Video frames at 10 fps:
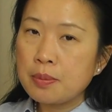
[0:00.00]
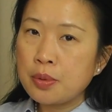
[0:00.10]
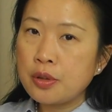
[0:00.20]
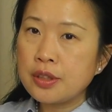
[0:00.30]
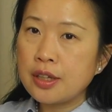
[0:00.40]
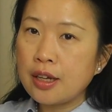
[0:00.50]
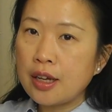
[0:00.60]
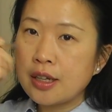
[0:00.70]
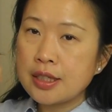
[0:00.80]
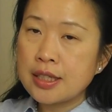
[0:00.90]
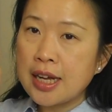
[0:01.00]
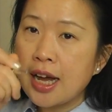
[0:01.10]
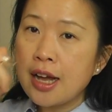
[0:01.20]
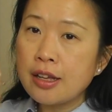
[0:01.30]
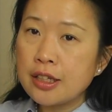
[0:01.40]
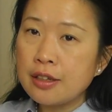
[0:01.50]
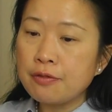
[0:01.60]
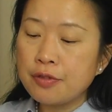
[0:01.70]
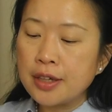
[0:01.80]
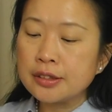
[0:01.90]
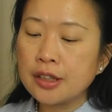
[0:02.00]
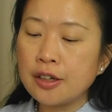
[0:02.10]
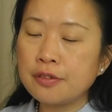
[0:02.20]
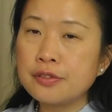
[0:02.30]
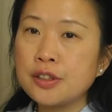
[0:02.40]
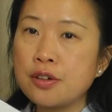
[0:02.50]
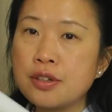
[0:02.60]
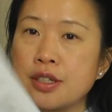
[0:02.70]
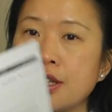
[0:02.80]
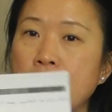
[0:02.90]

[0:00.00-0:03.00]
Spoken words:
put a star in front of those